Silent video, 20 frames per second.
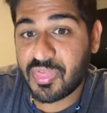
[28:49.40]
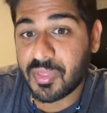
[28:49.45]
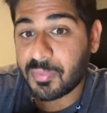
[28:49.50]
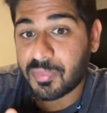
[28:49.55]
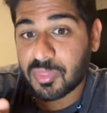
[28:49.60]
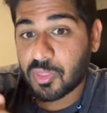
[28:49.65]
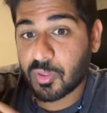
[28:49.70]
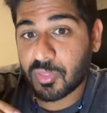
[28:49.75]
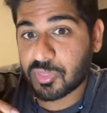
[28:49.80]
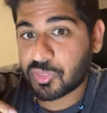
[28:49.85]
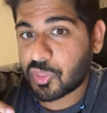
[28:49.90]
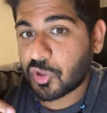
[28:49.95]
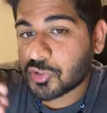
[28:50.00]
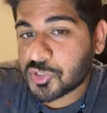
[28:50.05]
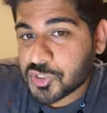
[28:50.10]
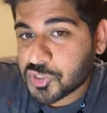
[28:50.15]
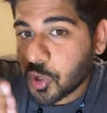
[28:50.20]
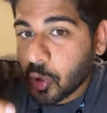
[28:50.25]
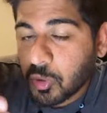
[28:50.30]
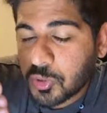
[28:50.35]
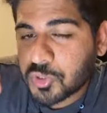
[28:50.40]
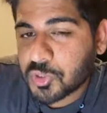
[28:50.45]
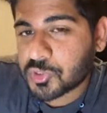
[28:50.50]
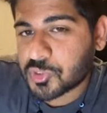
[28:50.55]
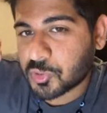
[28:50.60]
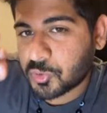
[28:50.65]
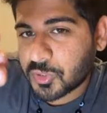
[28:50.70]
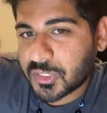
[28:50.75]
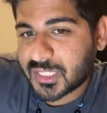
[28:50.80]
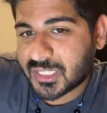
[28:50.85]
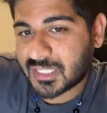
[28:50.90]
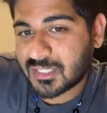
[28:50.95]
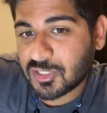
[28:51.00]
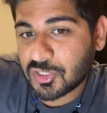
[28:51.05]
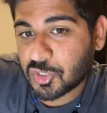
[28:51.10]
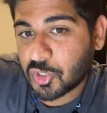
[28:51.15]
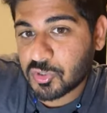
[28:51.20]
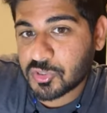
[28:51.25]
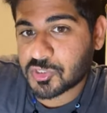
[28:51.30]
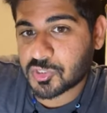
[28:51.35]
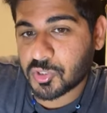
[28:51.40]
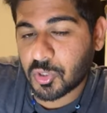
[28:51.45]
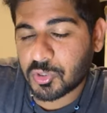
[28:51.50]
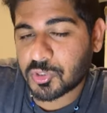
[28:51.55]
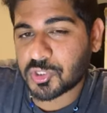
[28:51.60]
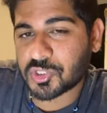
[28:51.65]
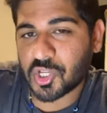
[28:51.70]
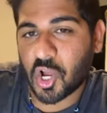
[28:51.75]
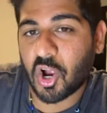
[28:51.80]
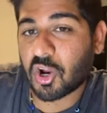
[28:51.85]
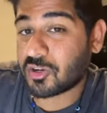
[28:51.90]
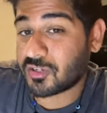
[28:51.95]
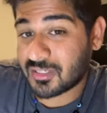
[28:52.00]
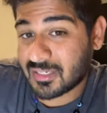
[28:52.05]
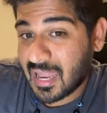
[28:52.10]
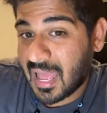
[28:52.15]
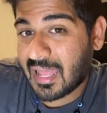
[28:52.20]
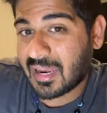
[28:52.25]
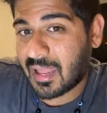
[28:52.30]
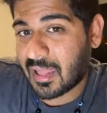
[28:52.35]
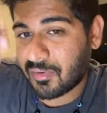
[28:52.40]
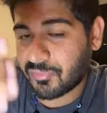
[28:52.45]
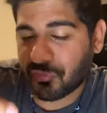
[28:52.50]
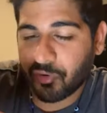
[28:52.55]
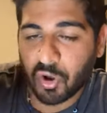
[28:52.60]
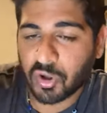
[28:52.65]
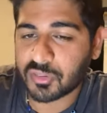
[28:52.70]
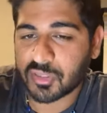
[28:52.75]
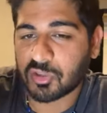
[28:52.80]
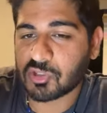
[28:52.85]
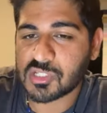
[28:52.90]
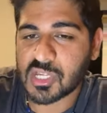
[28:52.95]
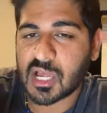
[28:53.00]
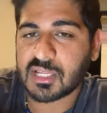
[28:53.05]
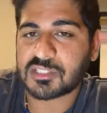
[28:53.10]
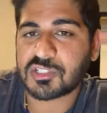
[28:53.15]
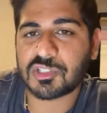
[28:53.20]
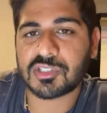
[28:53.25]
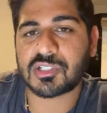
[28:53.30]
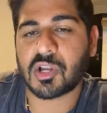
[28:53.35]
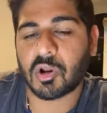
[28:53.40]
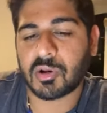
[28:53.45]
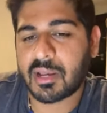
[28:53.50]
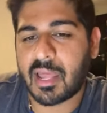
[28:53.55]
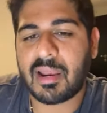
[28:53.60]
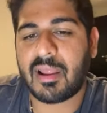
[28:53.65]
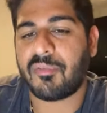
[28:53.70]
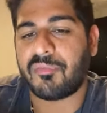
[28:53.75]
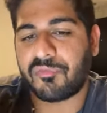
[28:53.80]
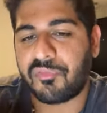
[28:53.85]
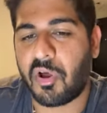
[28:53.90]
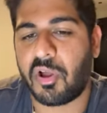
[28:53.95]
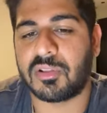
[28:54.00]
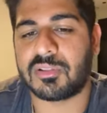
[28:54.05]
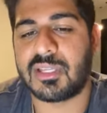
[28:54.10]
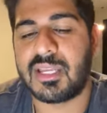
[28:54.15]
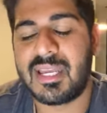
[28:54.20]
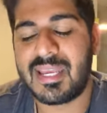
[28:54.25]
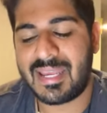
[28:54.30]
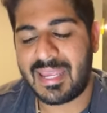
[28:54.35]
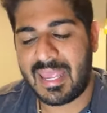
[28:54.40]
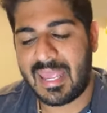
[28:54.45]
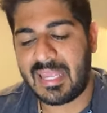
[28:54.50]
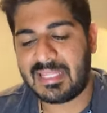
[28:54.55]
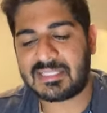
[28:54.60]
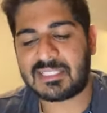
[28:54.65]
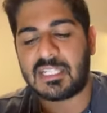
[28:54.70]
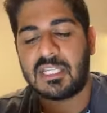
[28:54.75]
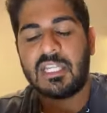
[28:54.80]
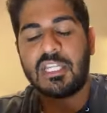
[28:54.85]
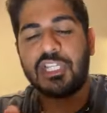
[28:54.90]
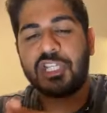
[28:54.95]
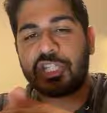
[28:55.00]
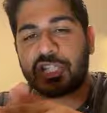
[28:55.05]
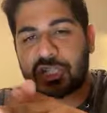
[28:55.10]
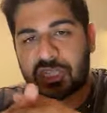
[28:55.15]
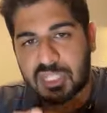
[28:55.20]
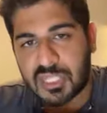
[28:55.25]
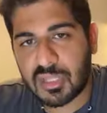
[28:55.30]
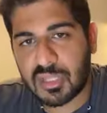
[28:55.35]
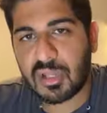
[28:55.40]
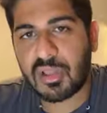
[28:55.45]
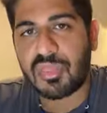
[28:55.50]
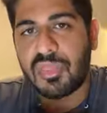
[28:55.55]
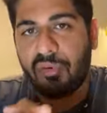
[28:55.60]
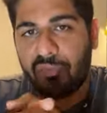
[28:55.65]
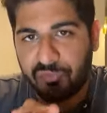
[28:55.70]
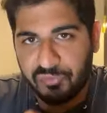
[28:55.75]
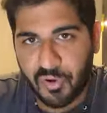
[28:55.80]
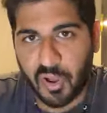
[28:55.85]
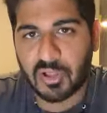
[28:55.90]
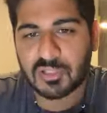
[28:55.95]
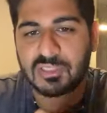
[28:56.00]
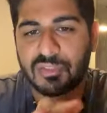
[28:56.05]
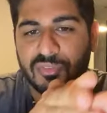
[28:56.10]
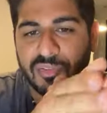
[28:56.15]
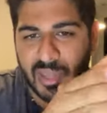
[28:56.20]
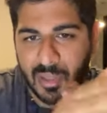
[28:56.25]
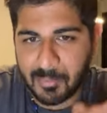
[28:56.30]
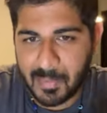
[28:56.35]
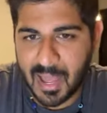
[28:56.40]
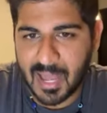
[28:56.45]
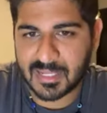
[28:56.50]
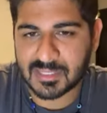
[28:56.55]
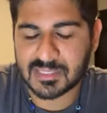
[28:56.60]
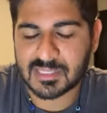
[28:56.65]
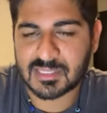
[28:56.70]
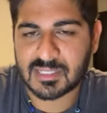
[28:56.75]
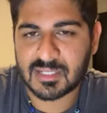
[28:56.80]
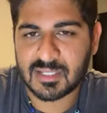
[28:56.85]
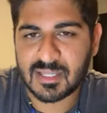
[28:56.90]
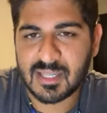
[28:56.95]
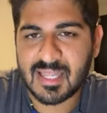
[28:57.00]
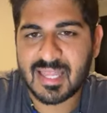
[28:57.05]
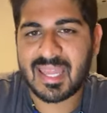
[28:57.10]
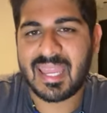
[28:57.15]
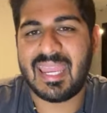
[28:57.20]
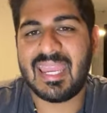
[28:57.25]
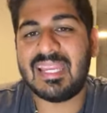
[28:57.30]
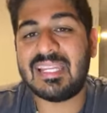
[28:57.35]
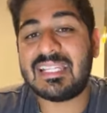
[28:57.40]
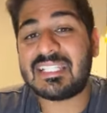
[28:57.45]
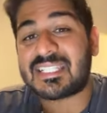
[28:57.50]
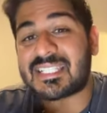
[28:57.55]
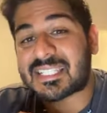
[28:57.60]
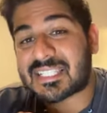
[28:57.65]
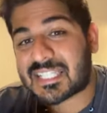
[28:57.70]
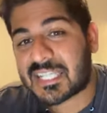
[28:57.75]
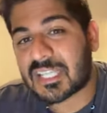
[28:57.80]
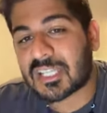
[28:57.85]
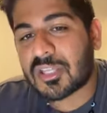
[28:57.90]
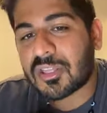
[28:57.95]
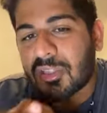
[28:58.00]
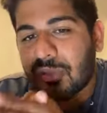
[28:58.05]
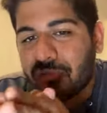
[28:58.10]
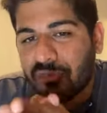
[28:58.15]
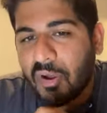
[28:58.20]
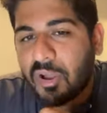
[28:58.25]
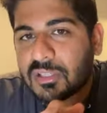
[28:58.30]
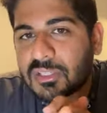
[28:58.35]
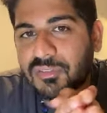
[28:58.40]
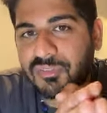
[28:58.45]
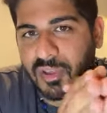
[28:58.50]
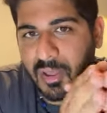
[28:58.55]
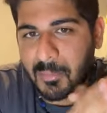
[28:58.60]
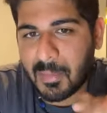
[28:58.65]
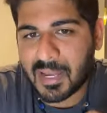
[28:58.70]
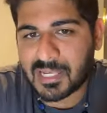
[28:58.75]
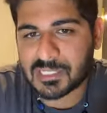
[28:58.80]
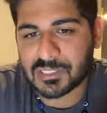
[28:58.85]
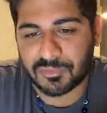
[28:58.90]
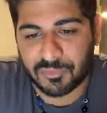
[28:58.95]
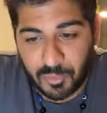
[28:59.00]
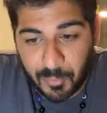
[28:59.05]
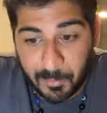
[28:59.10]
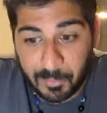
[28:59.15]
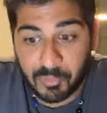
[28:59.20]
The soldiers who killed those soldiers are not at fault, those hostages are not at fault. It's still the fault of Hamas. It is still the fault of Hamas for